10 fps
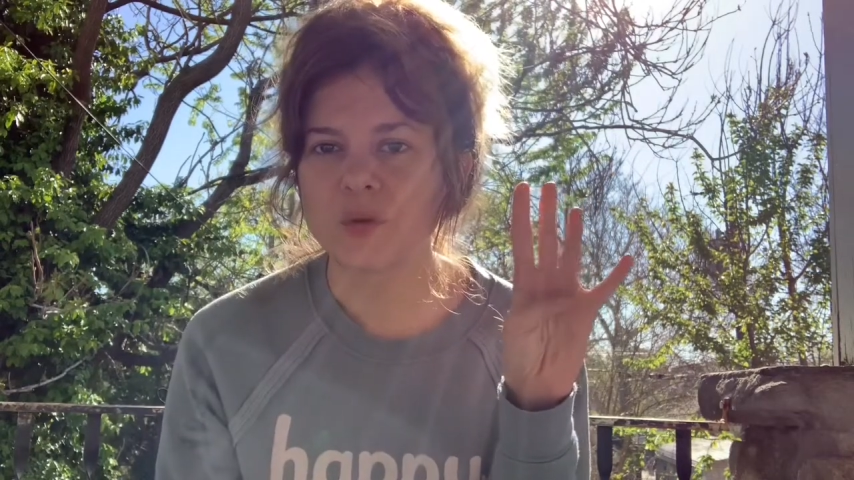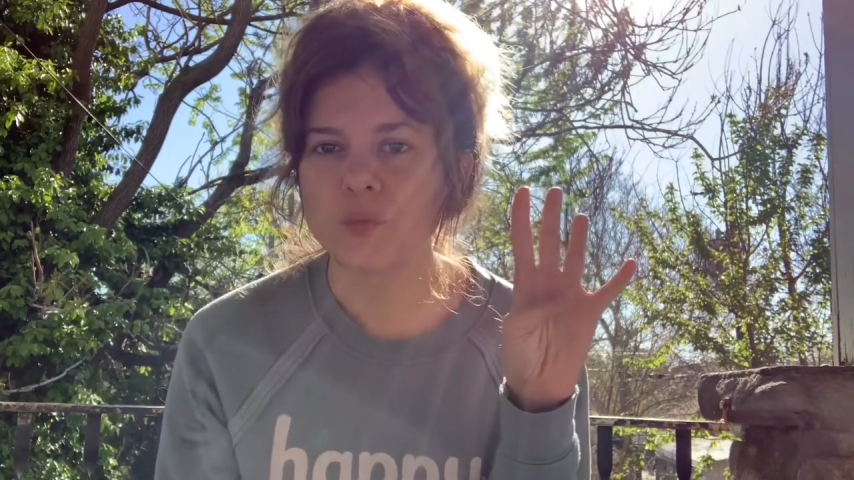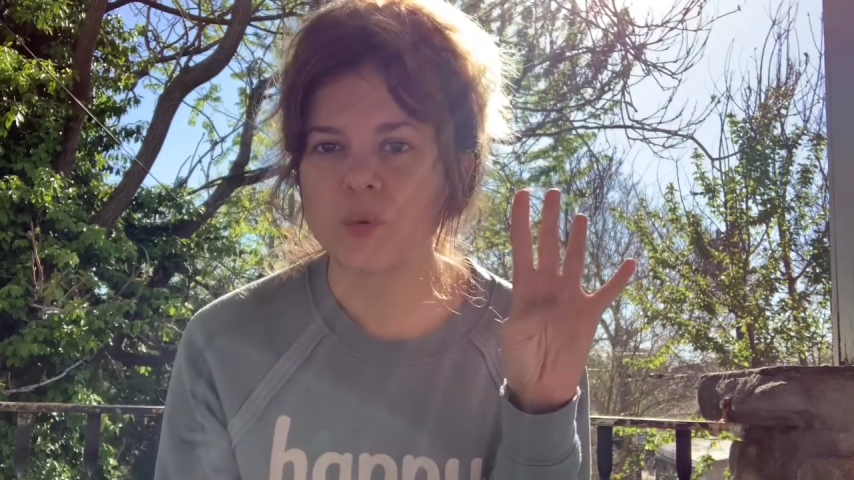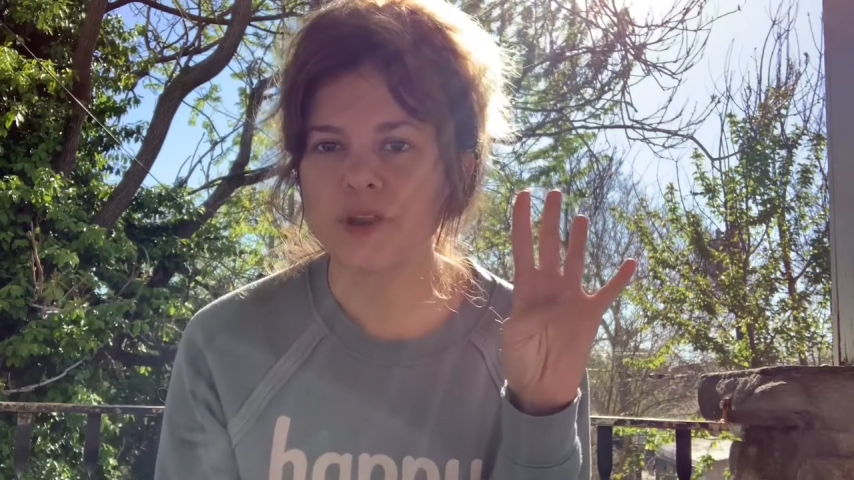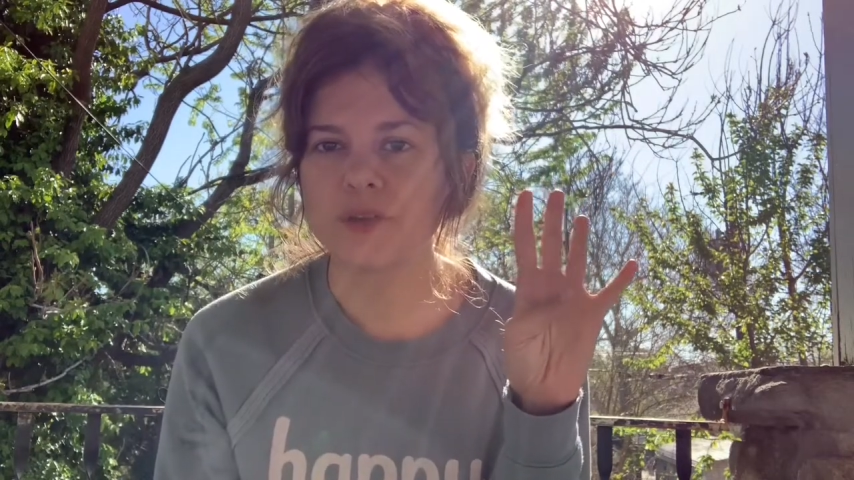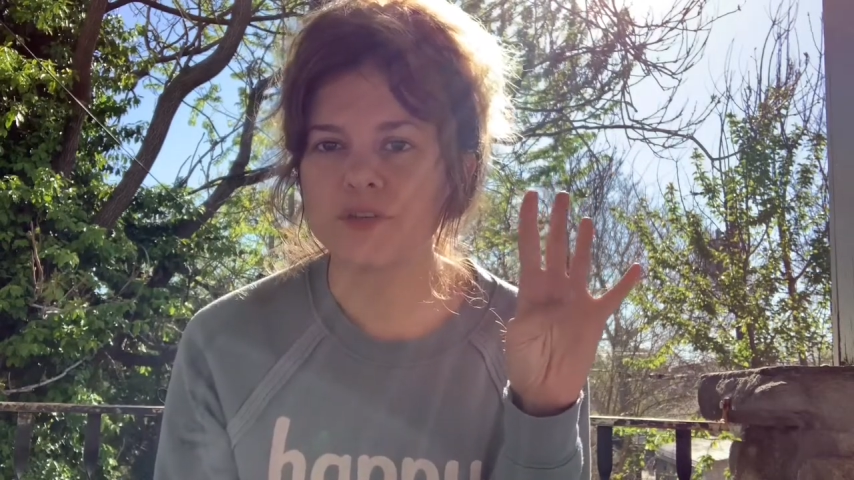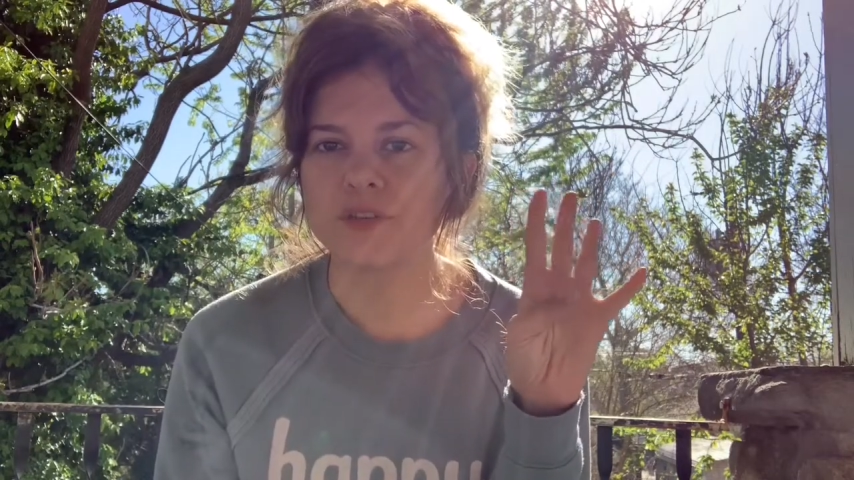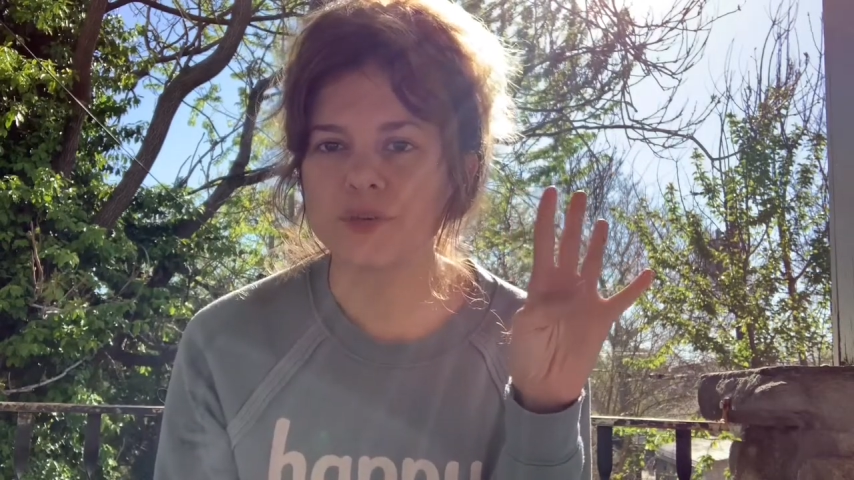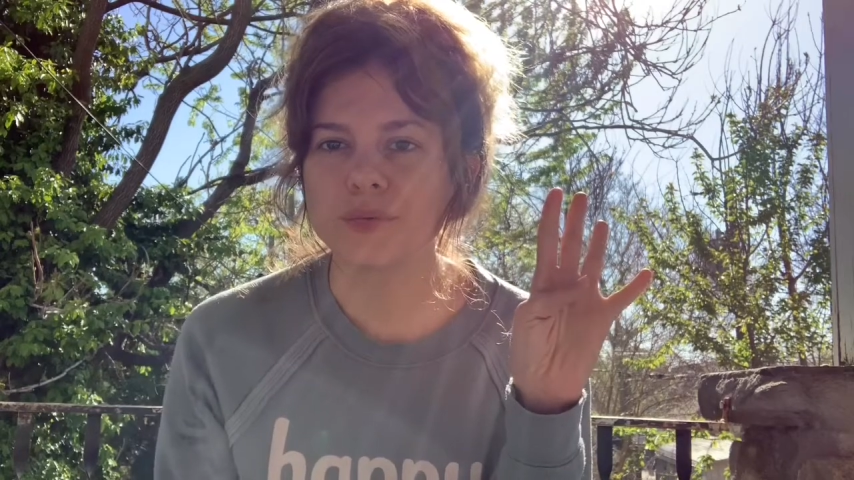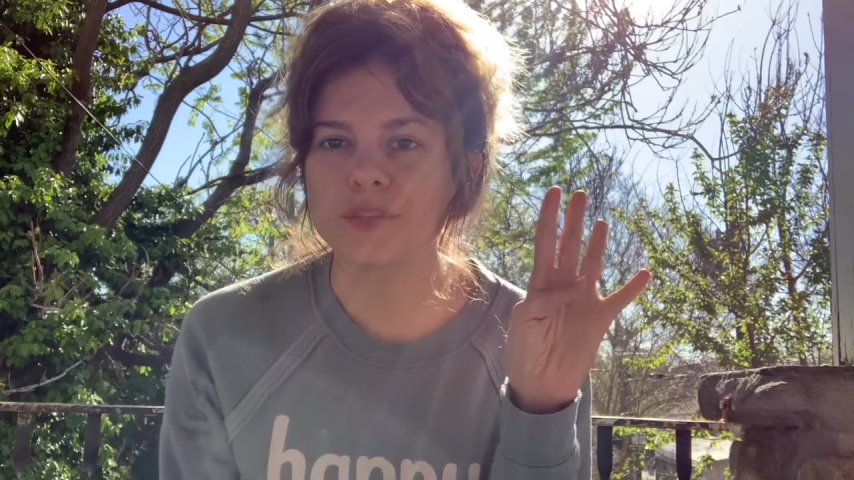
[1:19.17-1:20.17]
One you
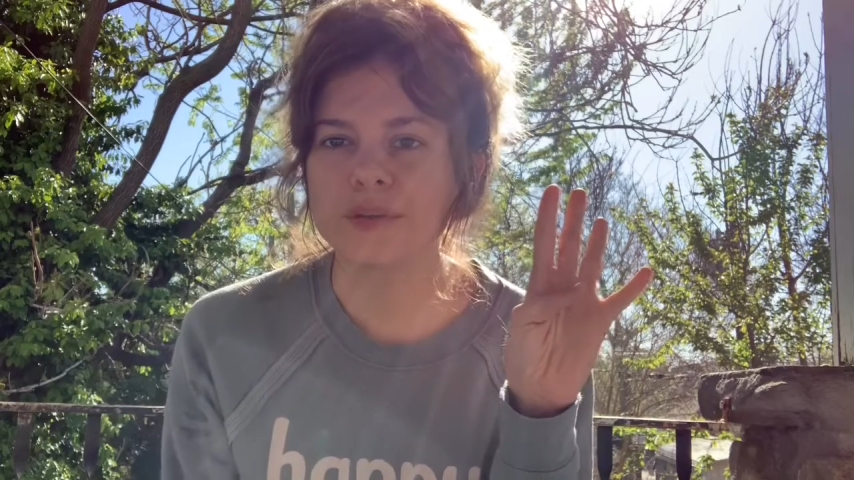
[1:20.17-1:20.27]
do with